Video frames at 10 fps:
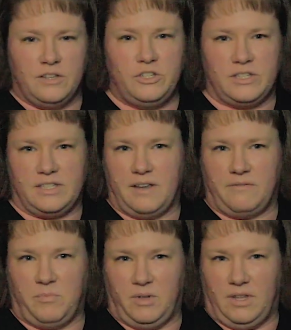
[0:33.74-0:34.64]
just
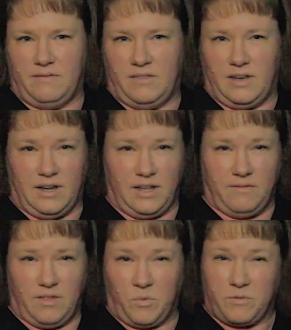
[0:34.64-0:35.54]
never believed that any of
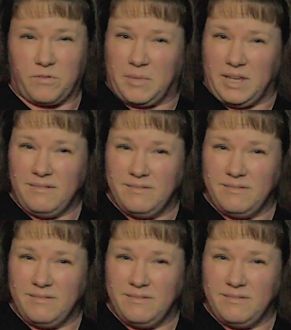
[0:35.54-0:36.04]
them were for me.